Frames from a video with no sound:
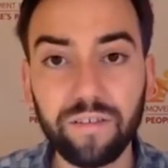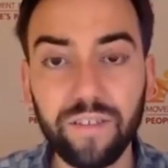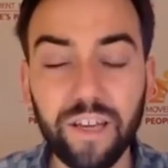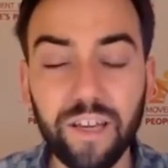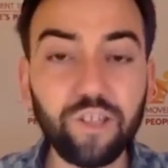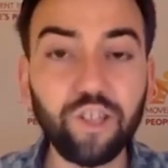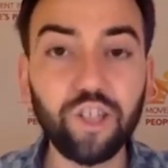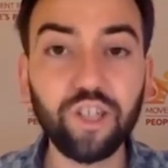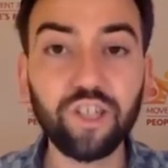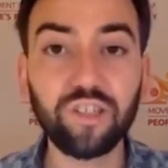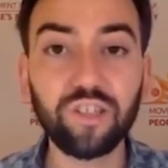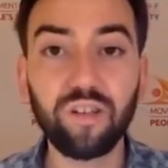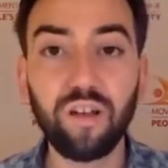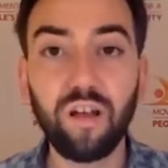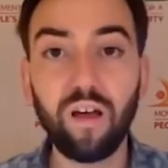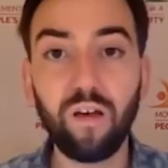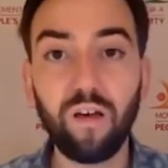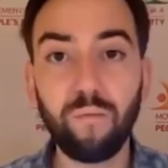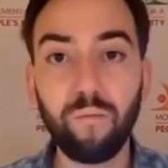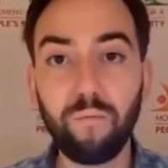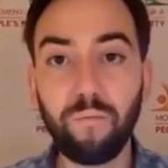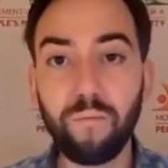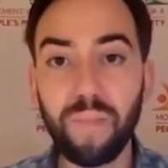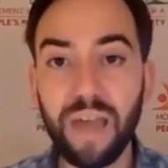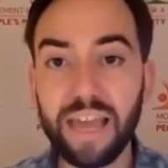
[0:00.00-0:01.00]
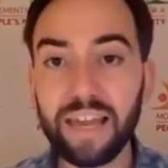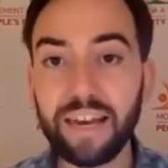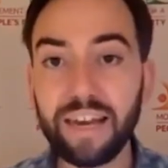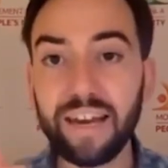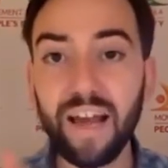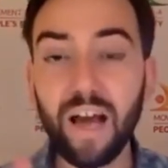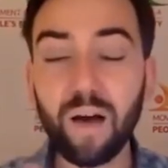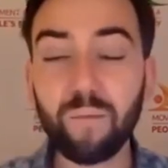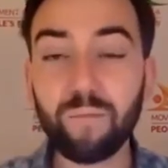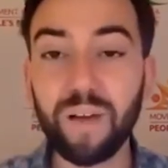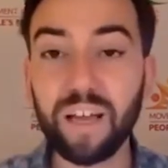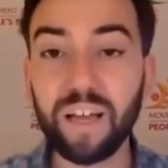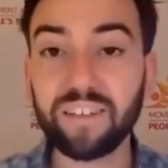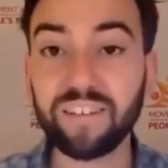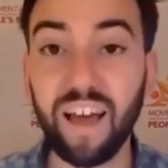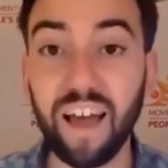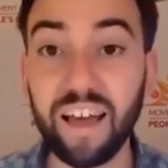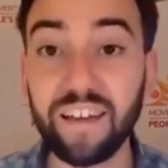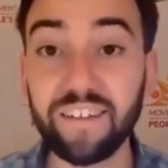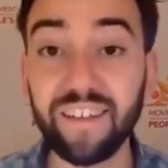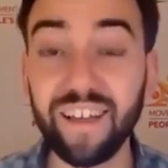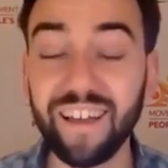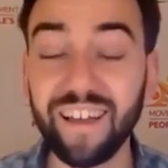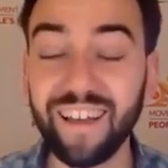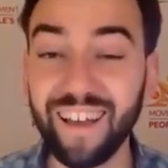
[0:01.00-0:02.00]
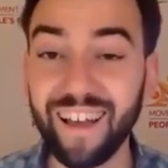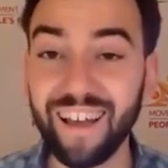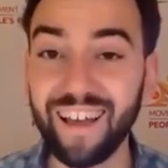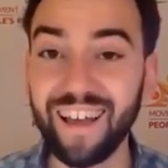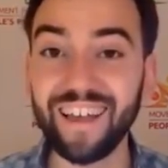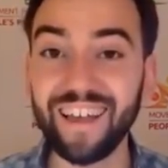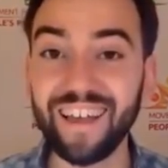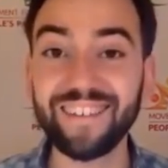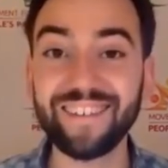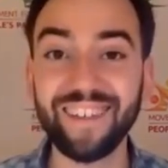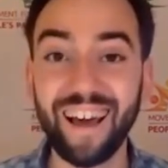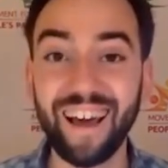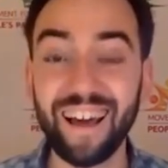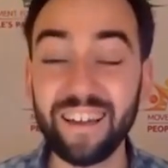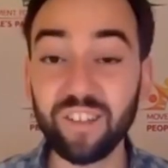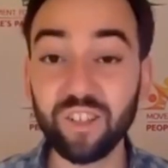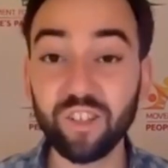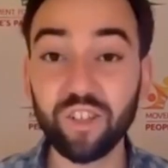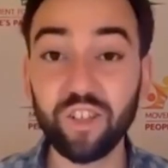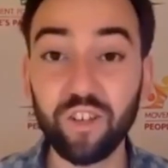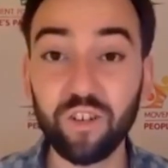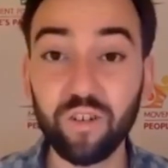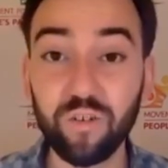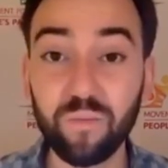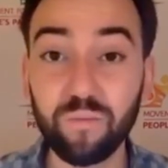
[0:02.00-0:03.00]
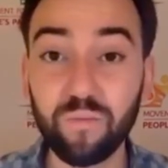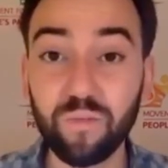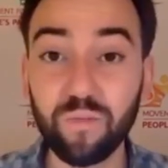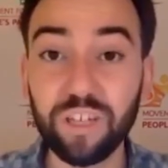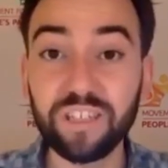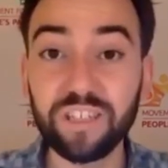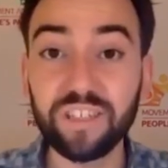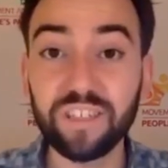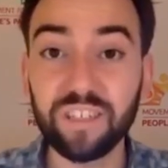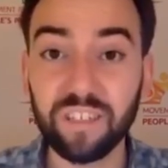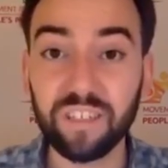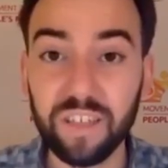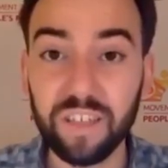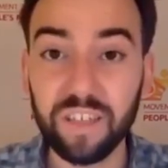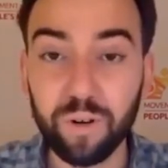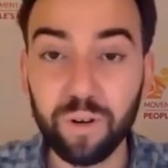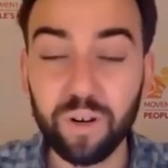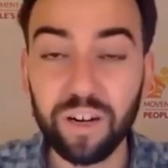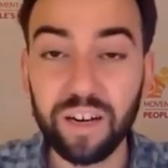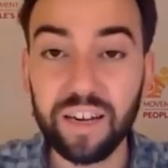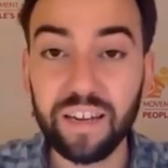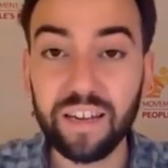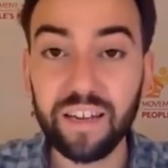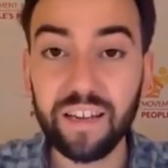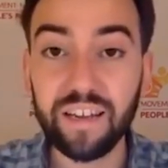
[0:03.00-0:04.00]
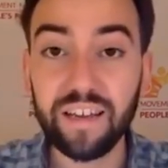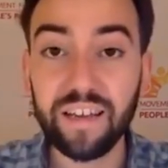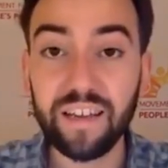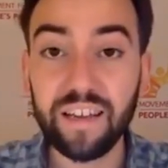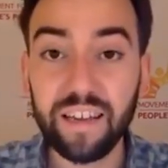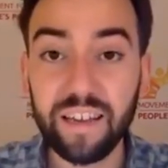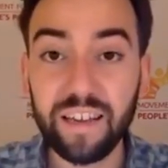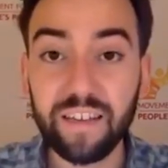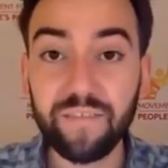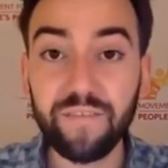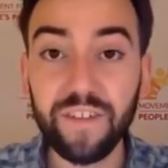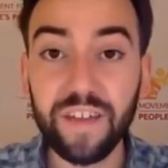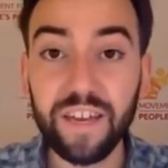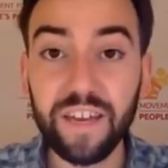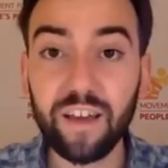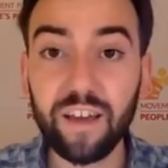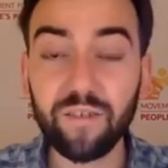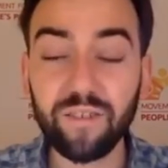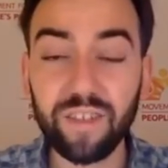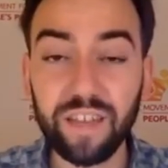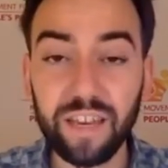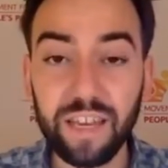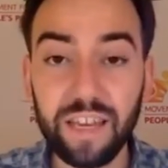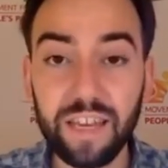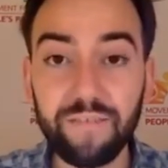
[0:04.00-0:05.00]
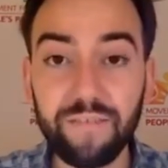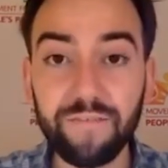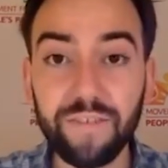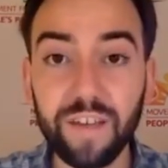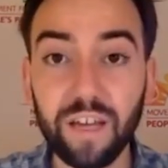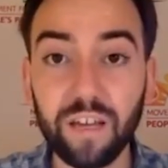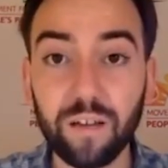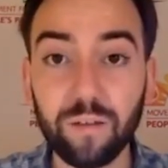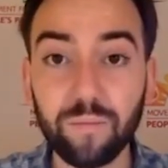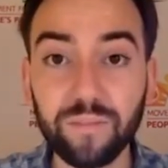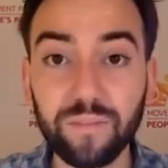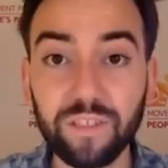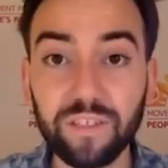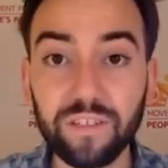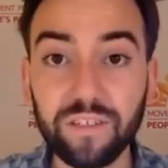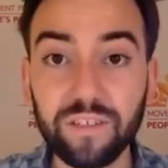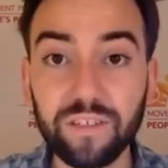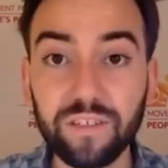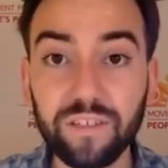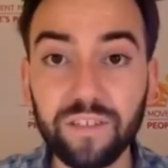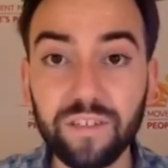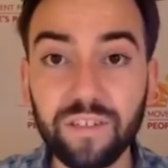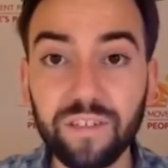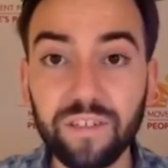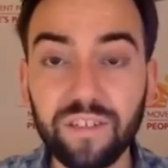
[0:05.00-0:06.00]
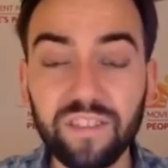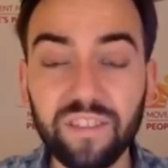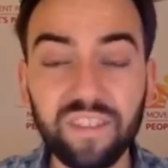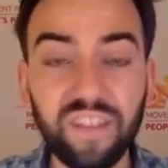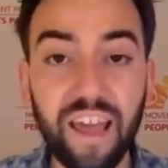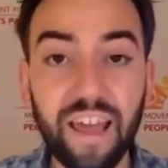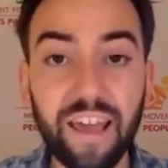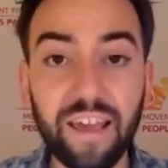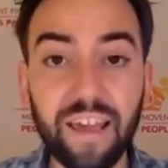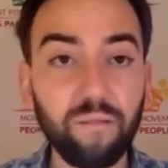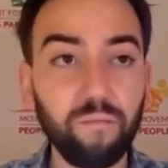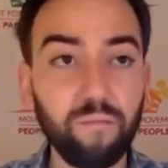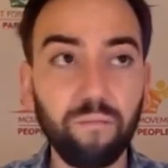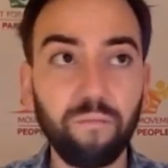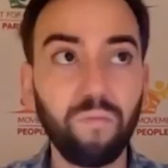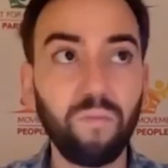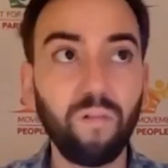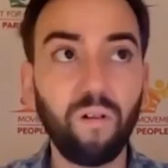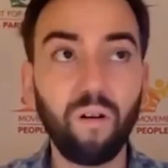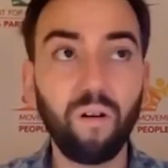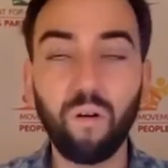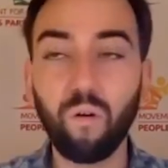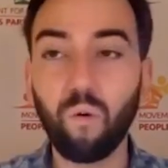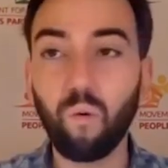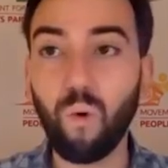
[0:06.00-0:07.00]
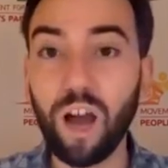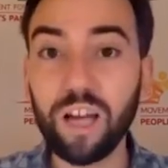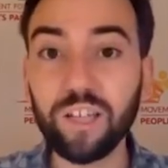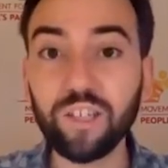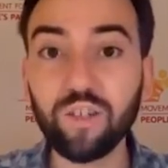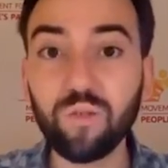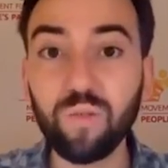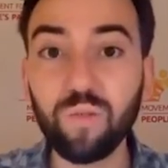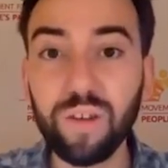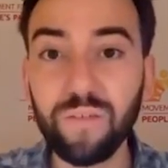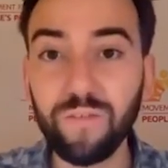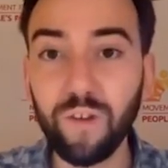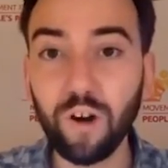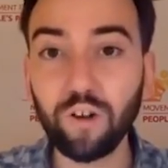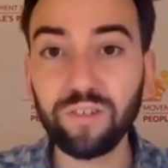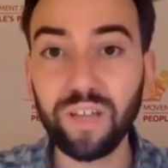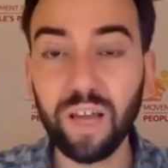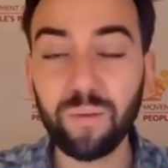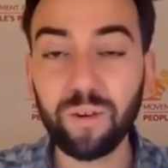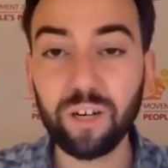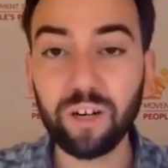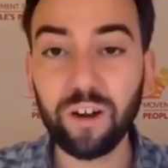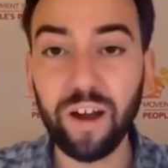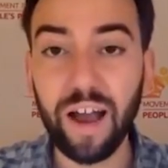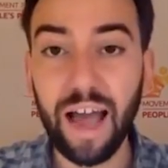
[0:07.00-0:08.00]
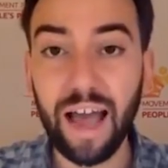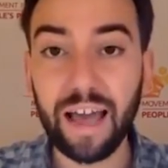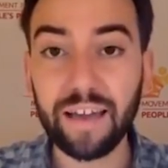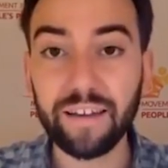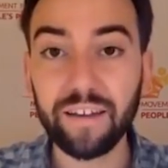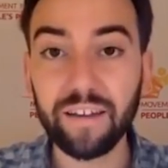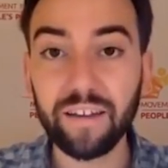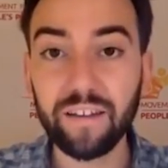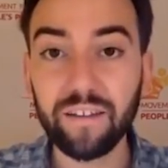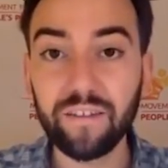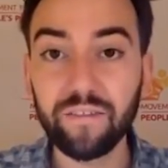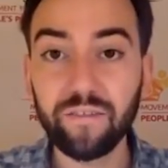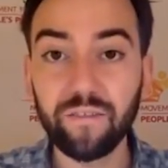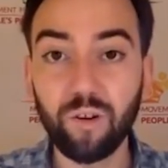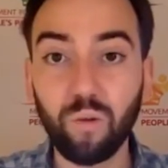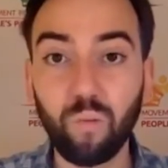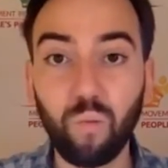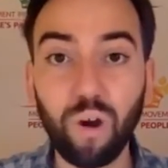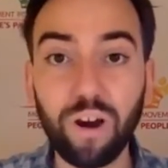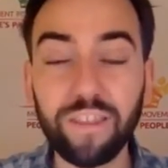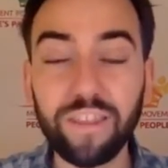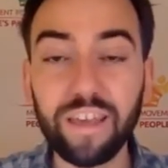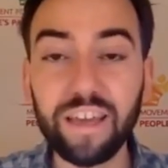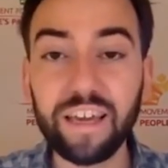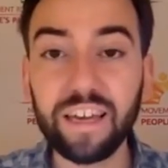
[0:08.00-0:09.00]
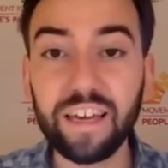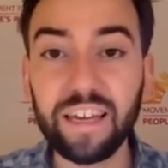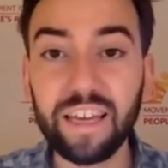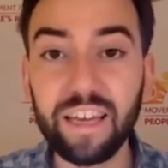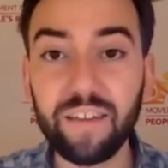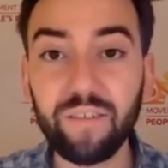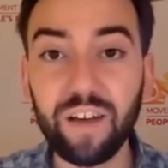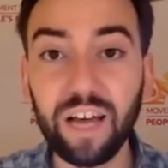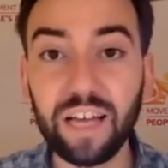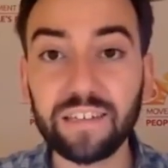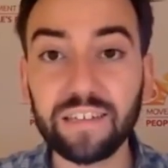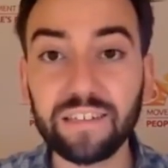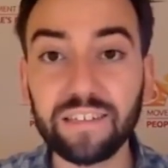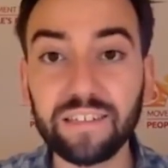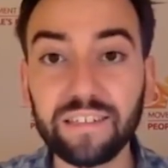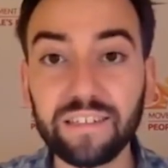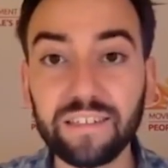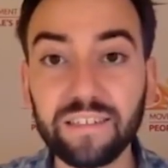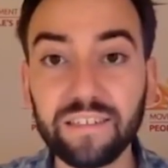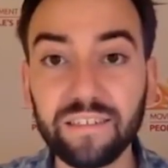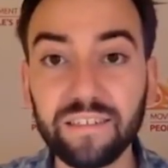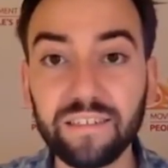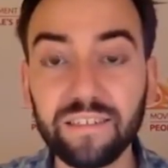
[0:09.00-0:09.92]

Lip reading: They just made it up, as Ice Cube recently put it in a video that he filmed, saying, why should we vote Democrat? What are they going to give us?